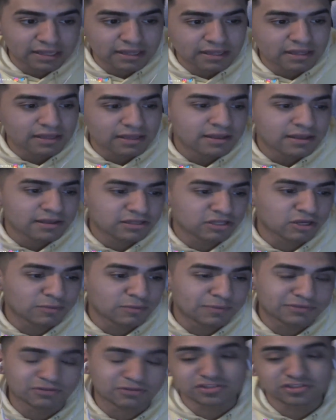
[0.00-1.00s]
But
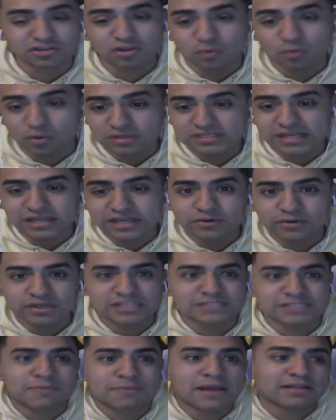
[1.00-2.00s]
those are the ones that you
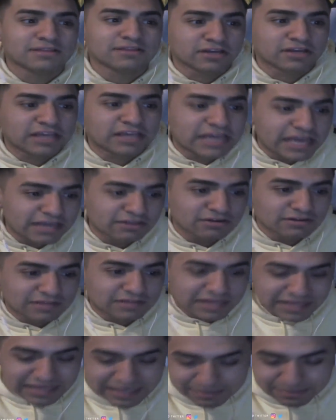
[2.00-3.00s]
expect a killer
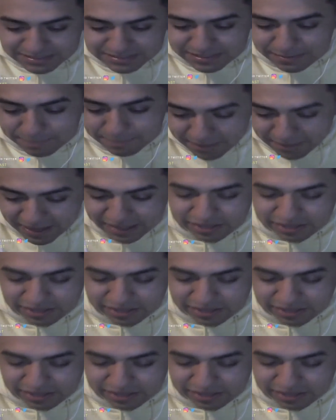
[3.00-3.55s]
like him to make.